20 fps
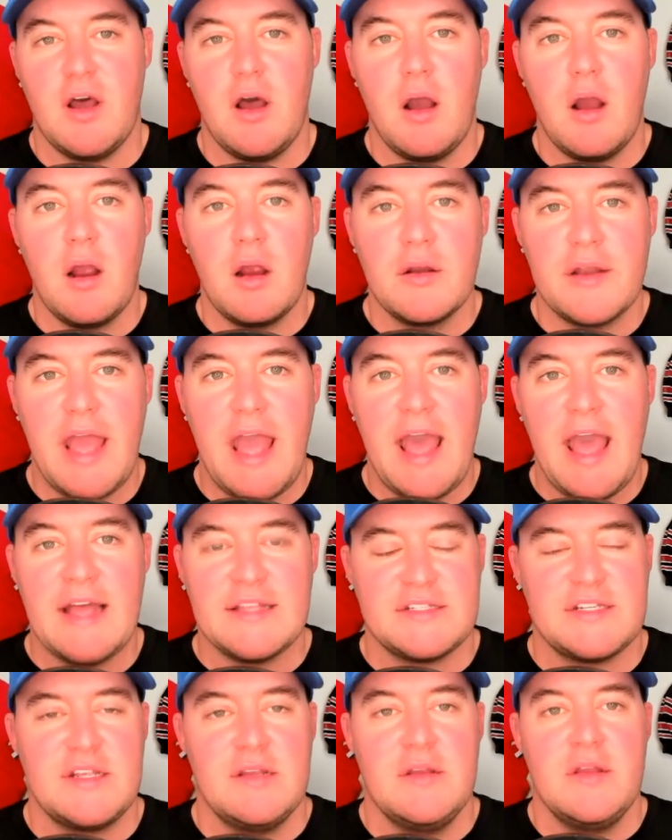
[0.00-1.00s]
hard
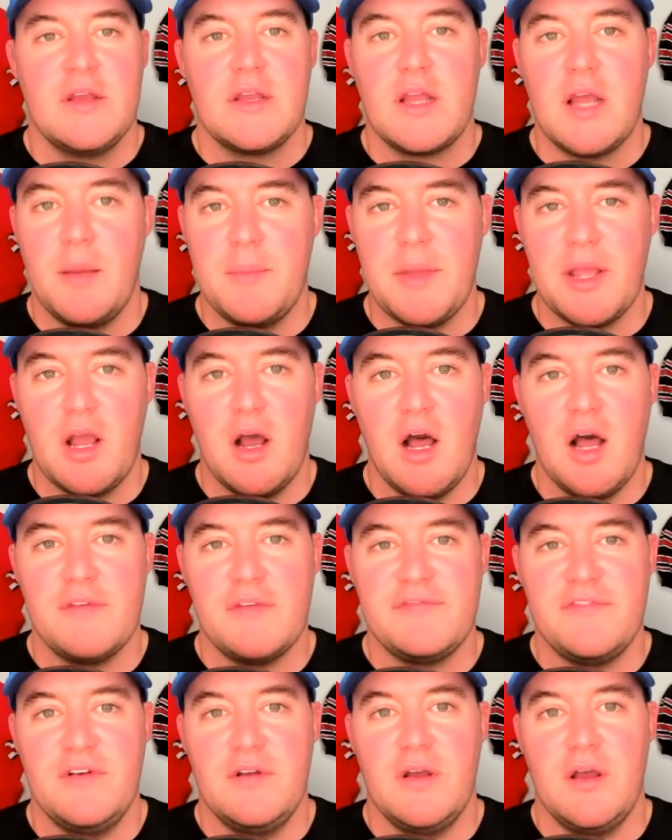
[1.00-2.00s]
ask coming
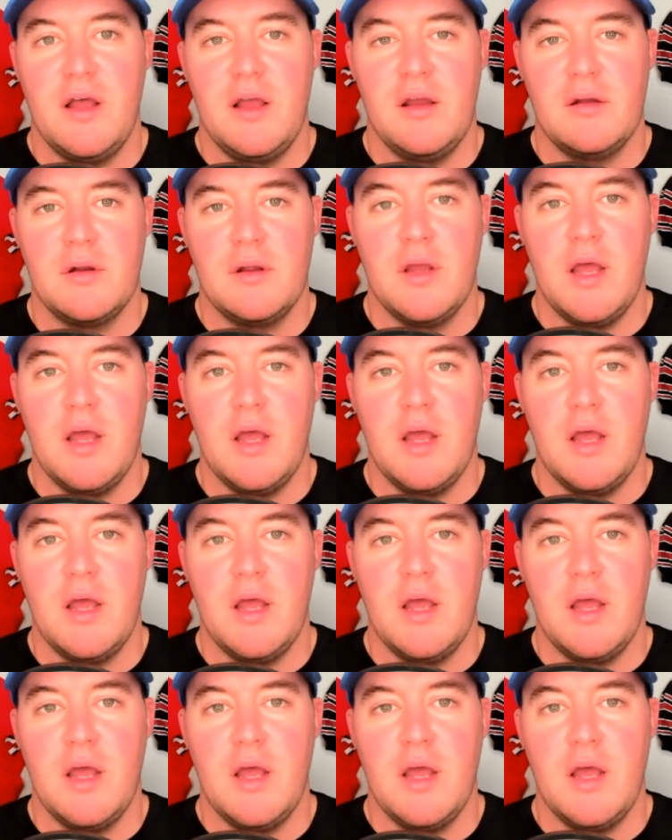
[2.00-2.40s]
off uh,